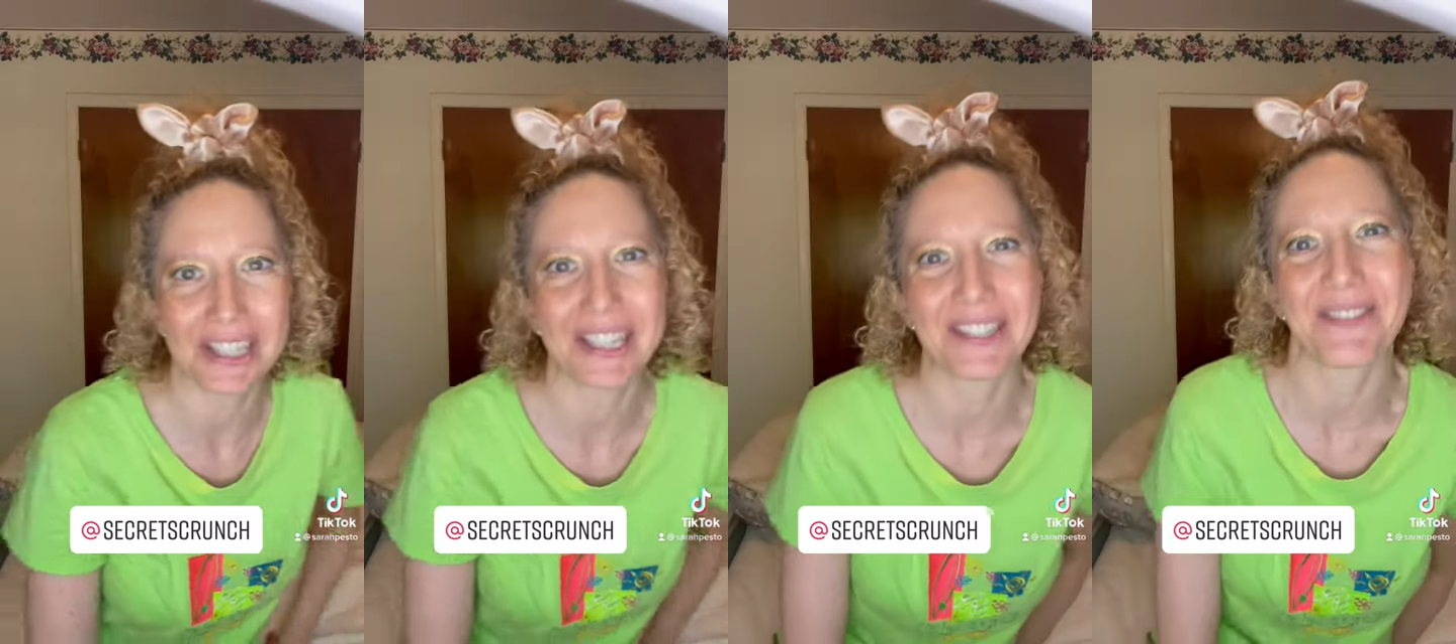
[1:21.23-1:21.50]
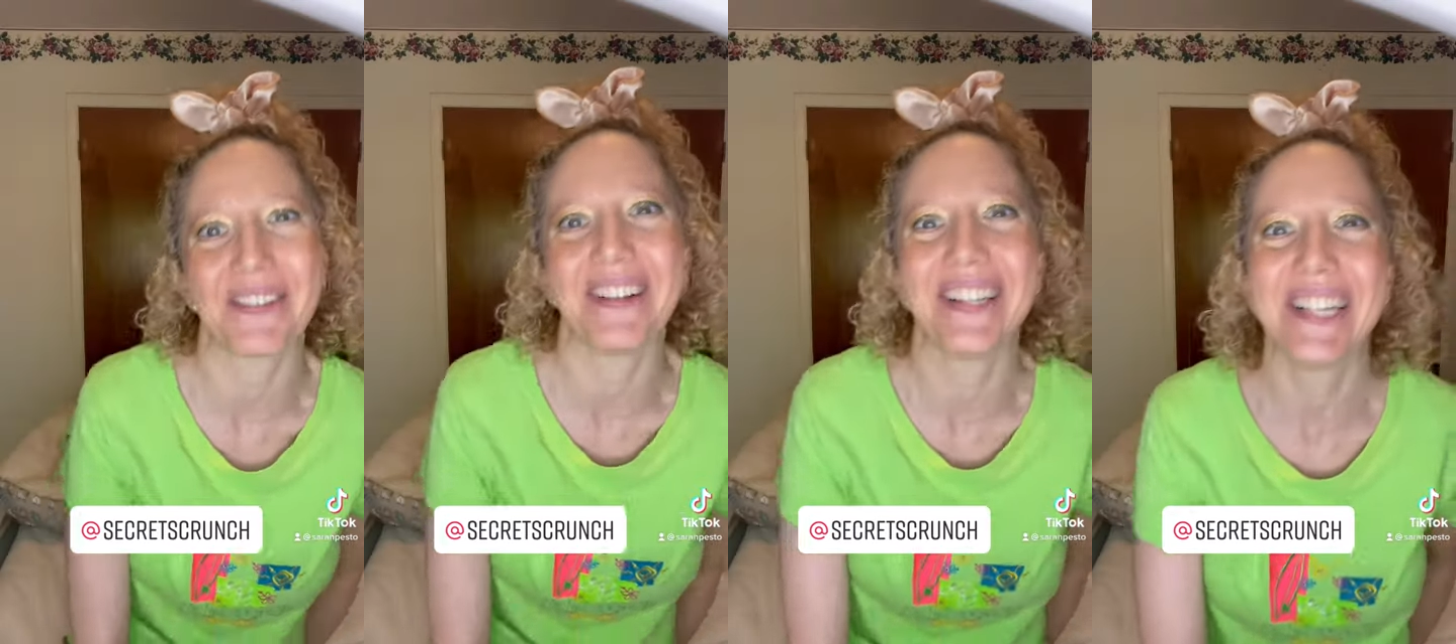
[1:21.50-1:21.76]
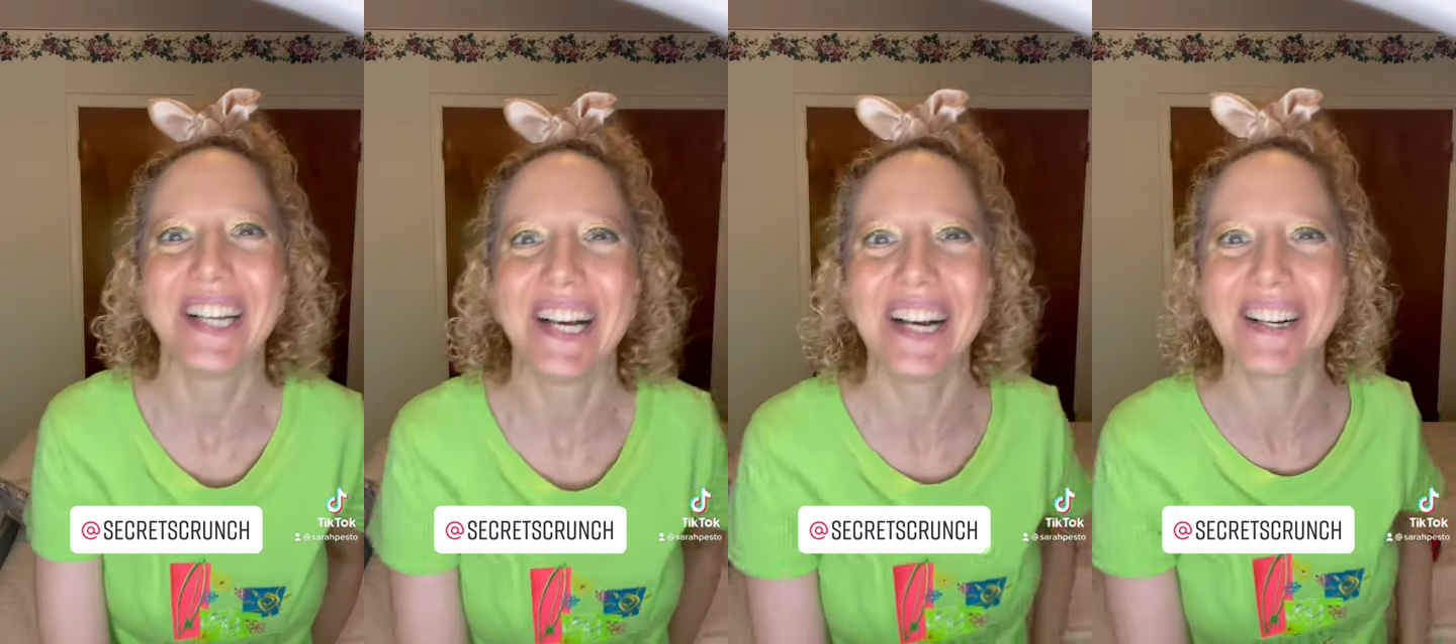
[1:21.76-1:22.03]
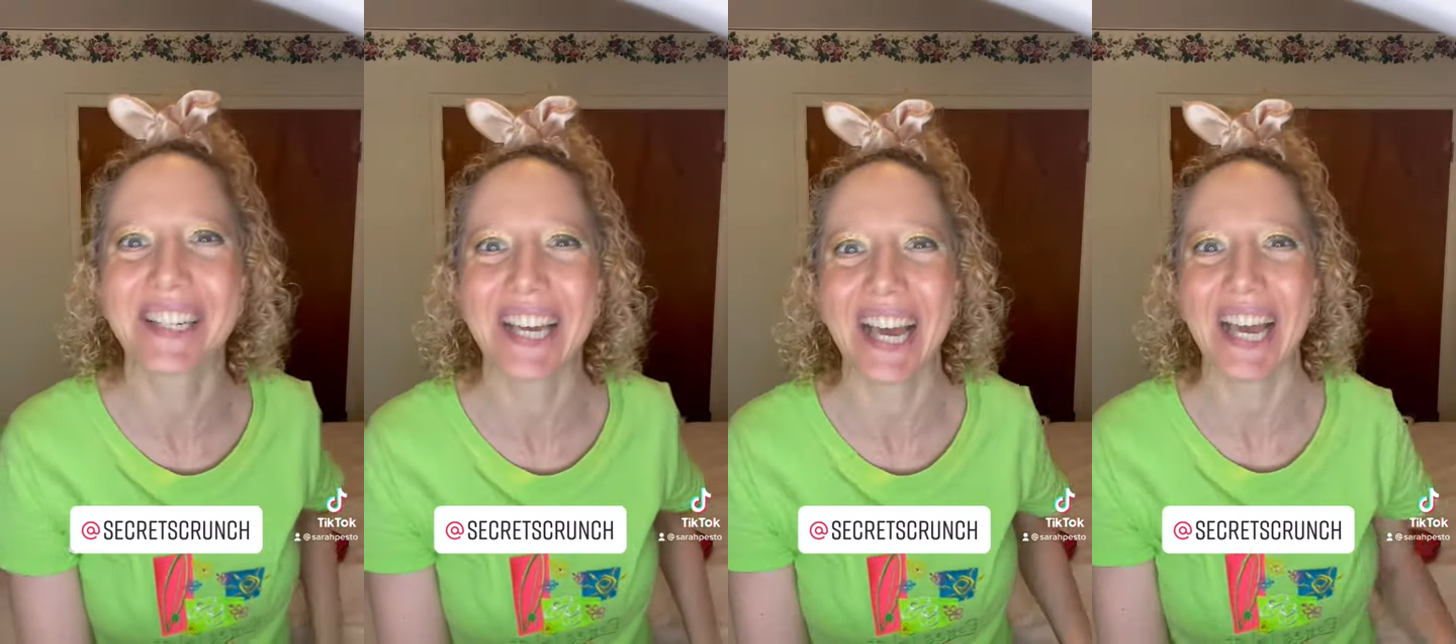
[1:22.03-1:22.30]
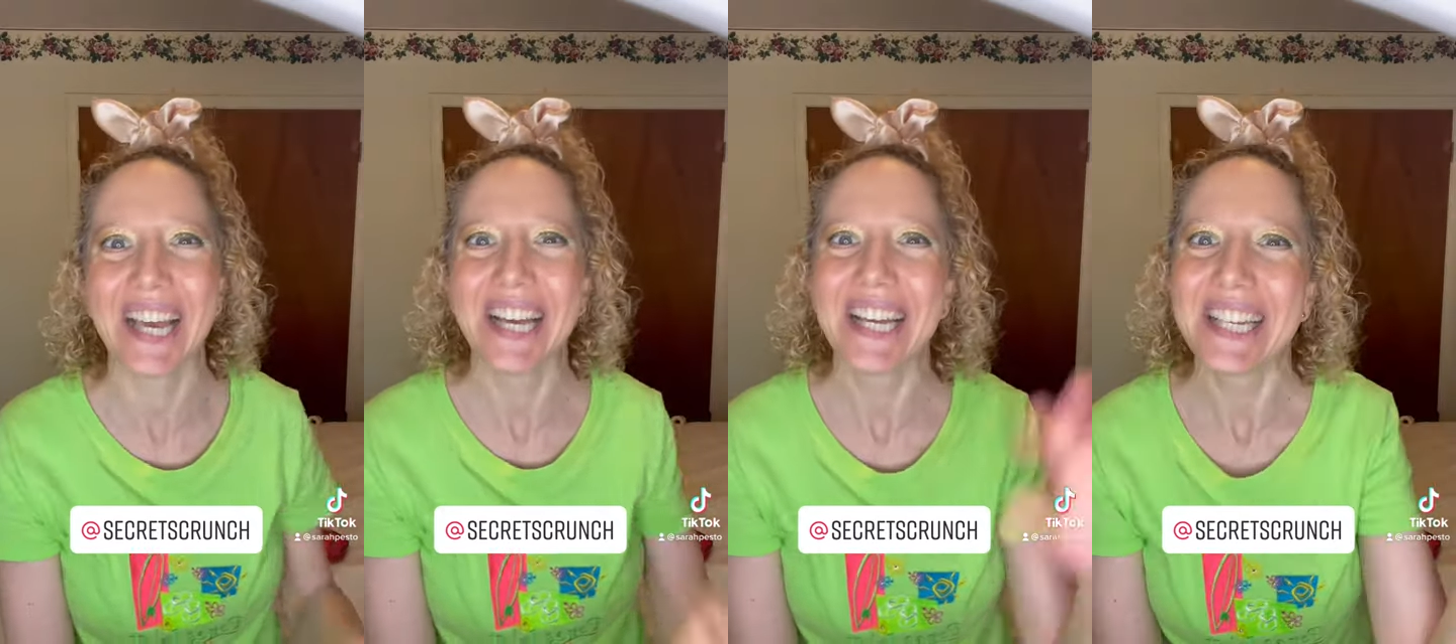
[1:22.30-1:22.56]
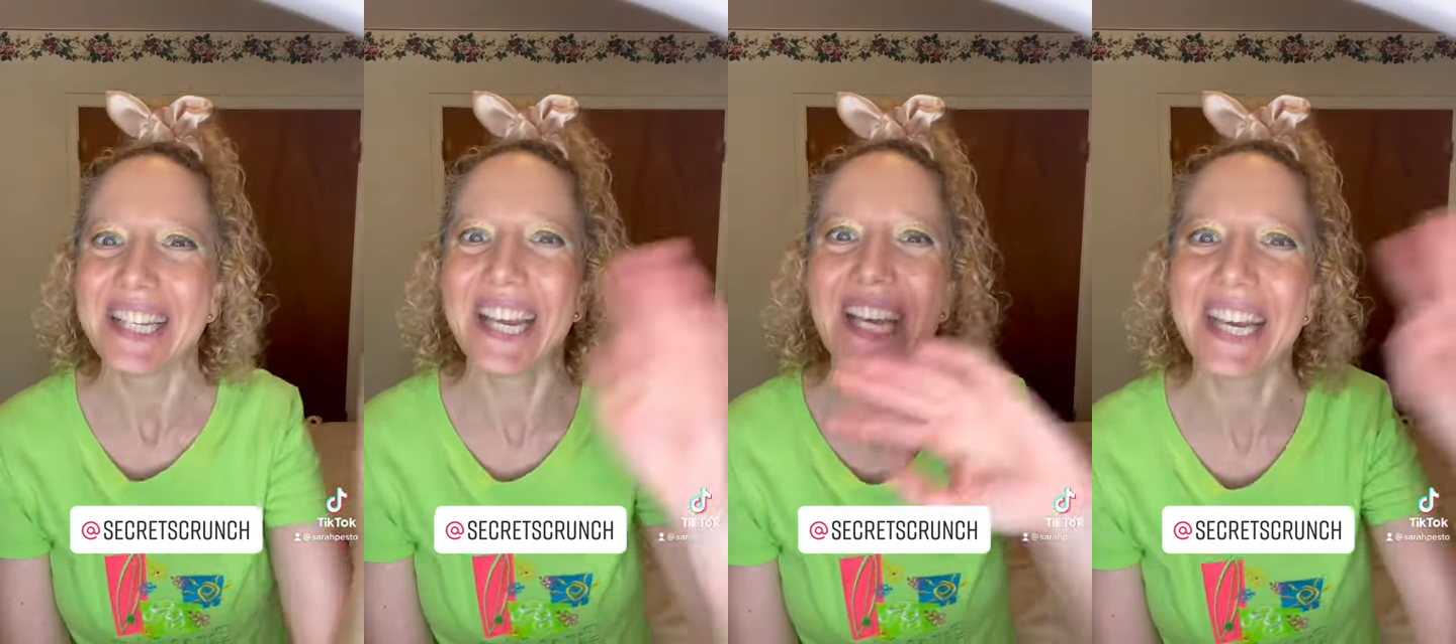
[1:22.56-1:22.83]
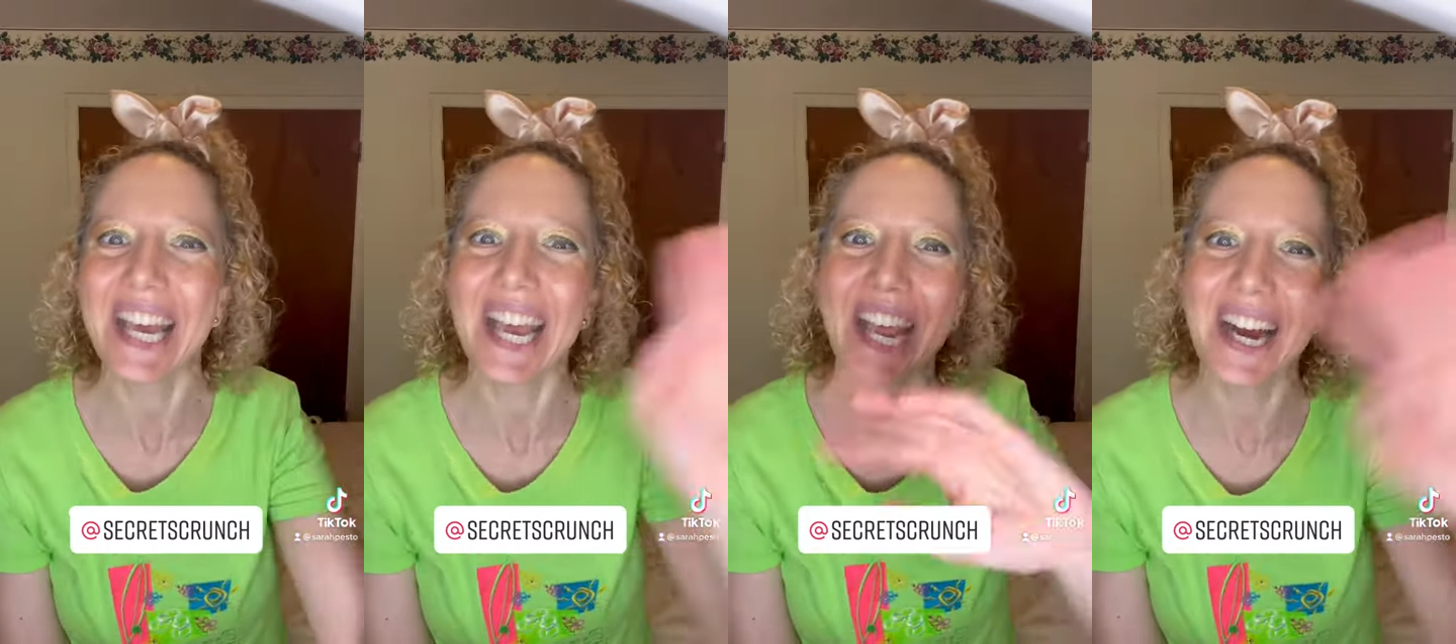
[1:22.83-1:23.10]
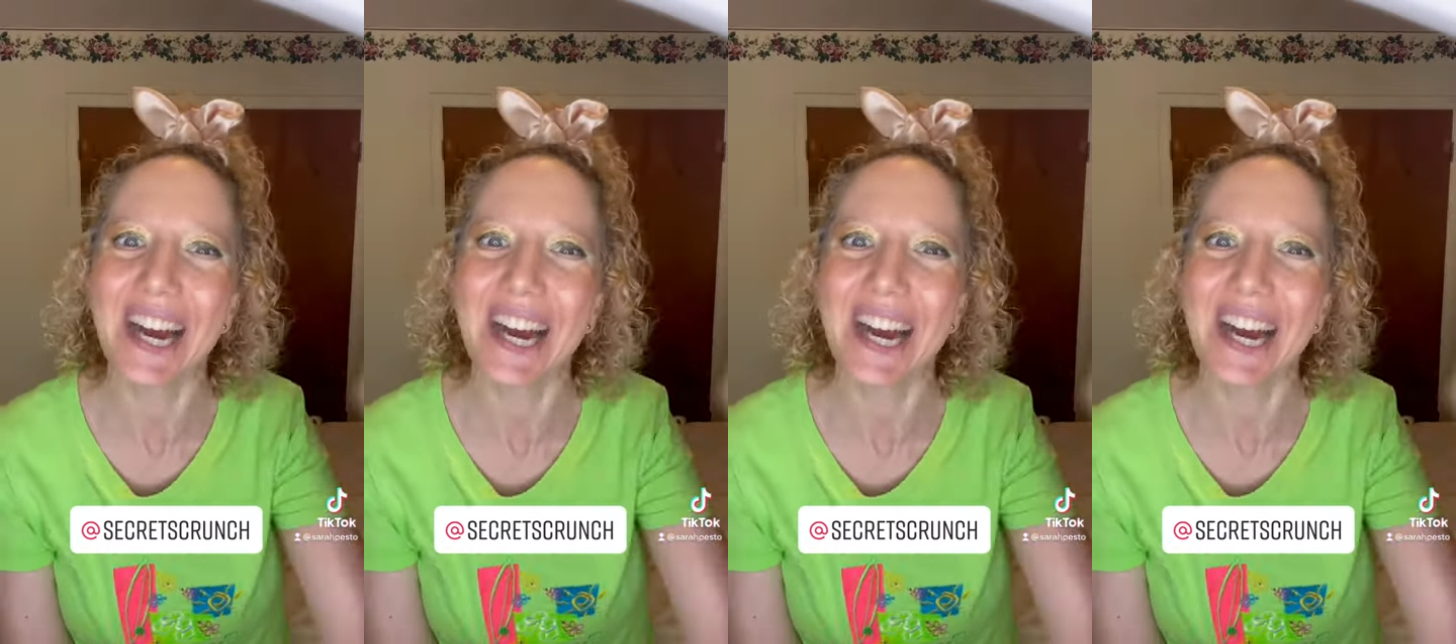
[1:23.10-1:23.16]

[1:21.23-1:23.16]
as well. Okay, take care.